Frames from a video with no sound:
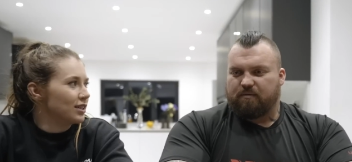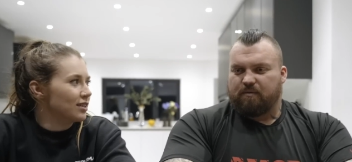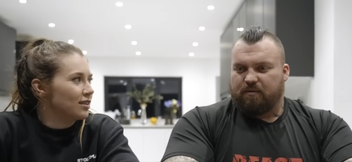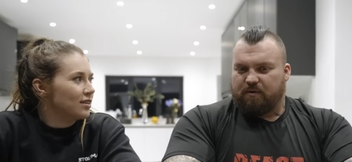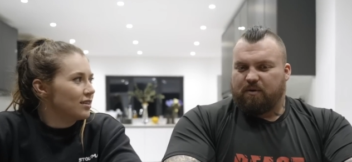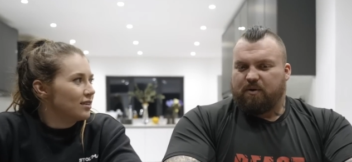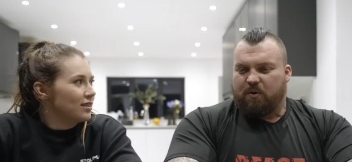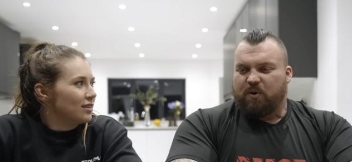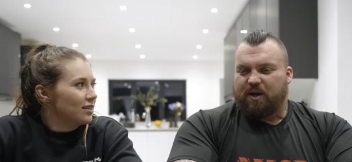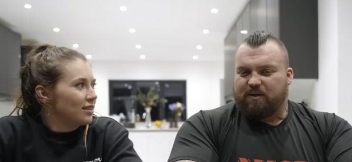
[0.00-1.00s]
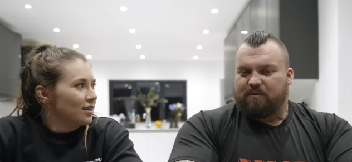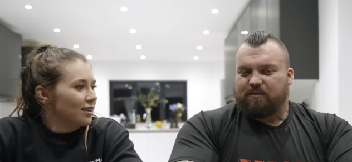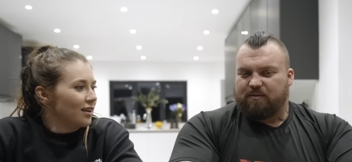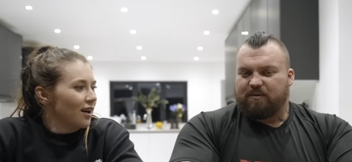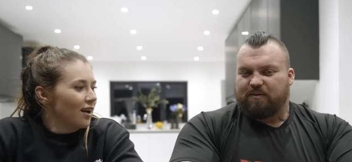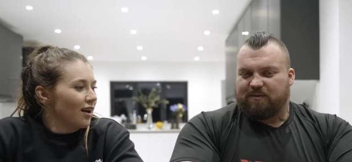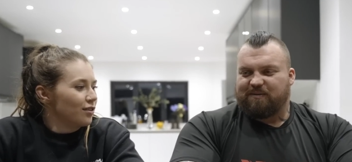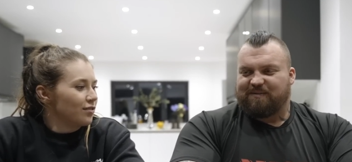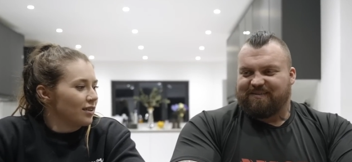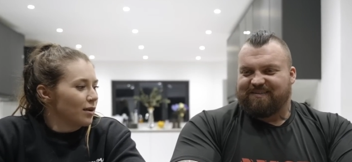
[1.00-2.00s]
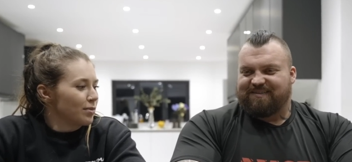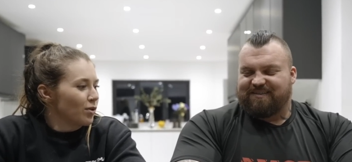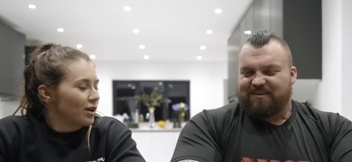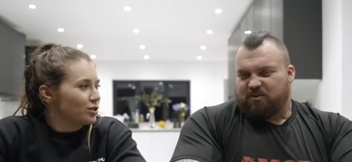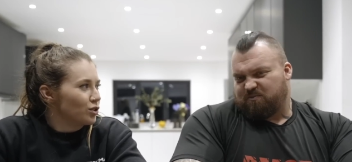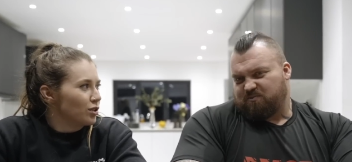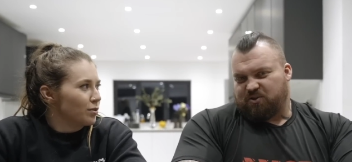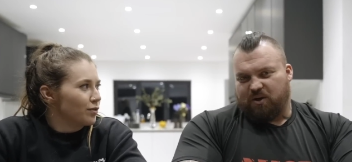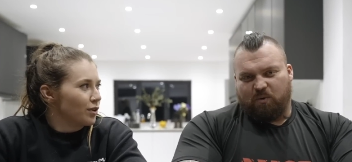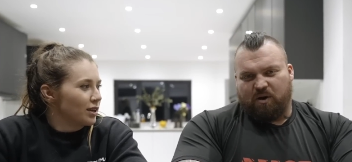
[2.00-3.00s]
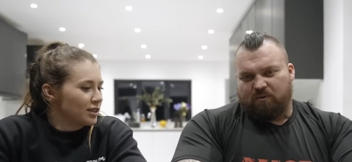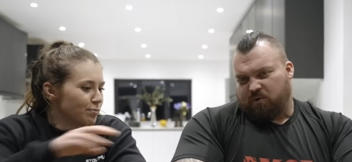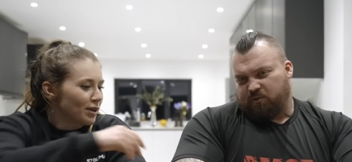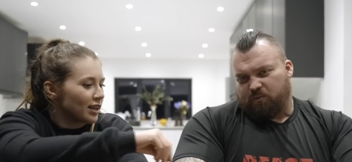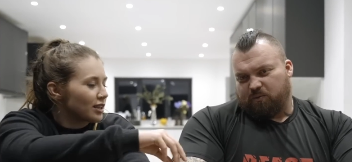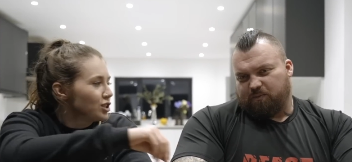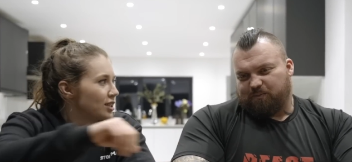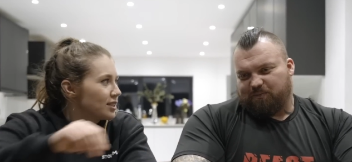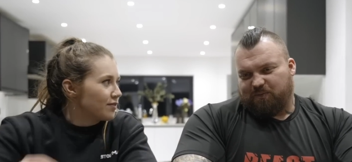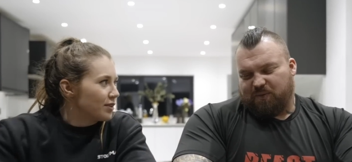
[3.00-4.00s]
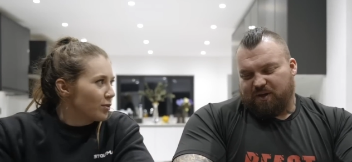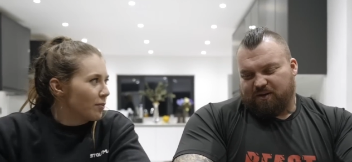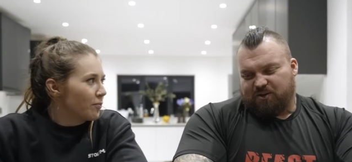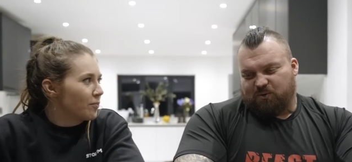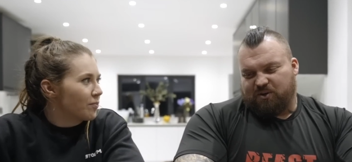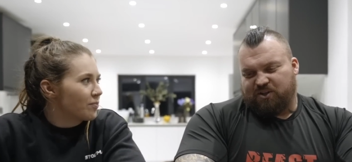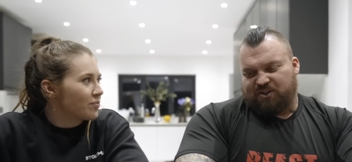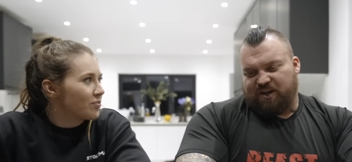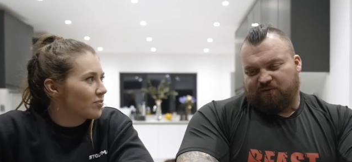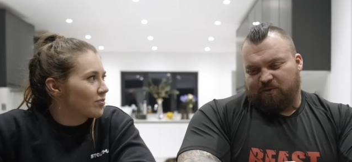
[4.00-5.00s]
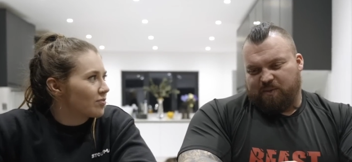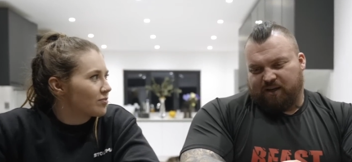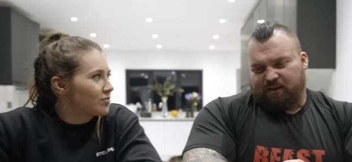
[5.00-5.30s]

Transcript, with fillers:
Speaker 1: in Okay. And uh, hopefully that'll be quite enjoyable. So what, Sprinkle of cheese if you want.
Speaker 2: So what do you say for me?